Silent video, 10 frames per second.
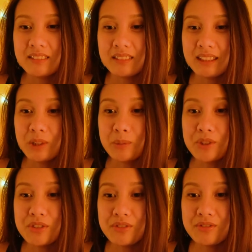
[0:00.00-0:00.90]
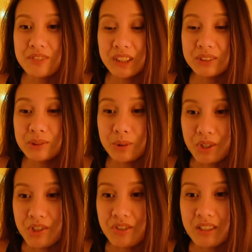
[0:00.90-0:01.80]
it almost felt
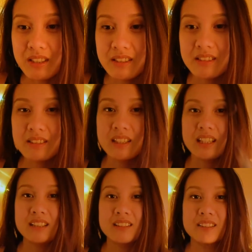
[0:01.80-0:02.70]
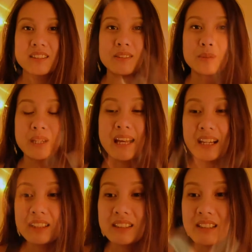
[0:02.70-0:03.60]
torturous, like what
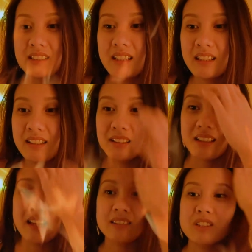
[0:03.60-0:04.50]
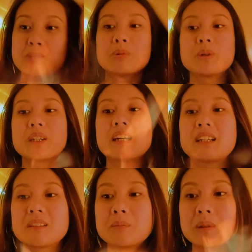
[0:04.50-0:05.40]
hell is like, and at this point
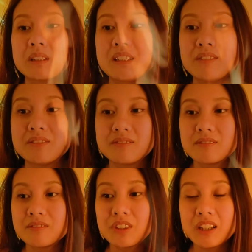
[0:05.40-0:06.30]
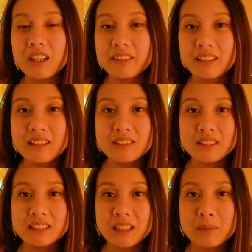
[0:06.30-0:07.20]
I completely forgot that I
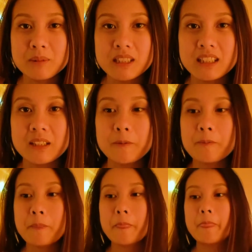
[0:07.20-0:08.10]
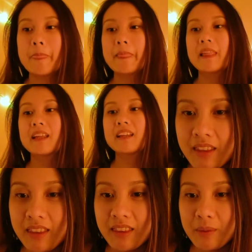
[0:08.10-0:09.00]
took D M T.
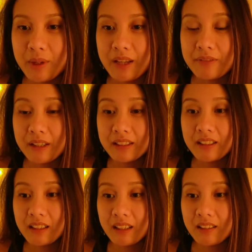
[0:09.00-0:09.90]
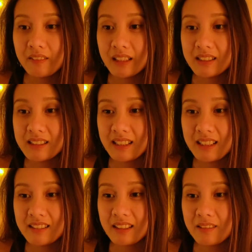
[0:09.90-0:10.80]
Then when I finally got out of that
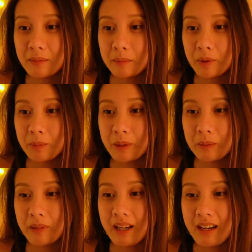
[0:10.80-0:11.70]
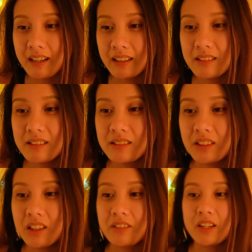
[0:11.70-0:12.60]
state, I remember opening my eyes,
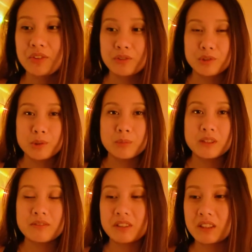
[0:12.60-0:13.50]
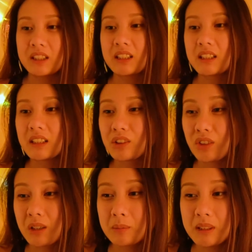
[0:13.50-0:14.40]
looking around the room, and feeling
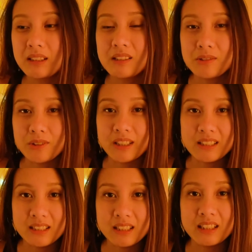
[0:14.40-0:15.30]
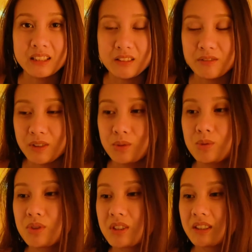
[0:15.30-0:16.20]
incredibly disoriented and
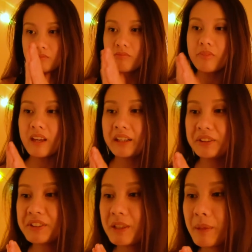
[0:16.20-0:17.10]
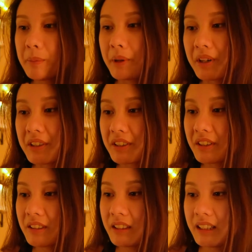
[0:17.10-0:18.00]
confused. I looked at my
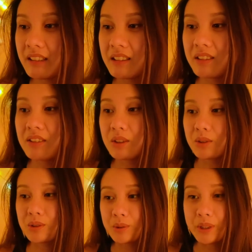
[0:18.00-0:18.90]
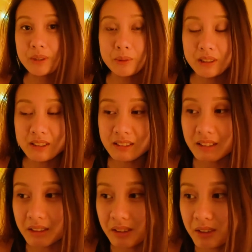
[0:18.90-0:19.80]
partner, and I didn't know who he was,
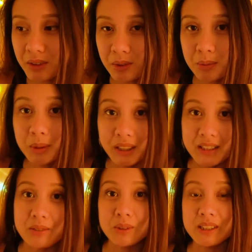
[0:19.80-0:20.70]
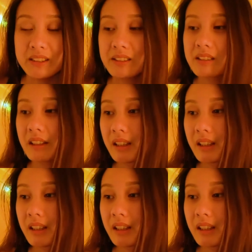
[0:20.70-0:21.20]
let alone what he was.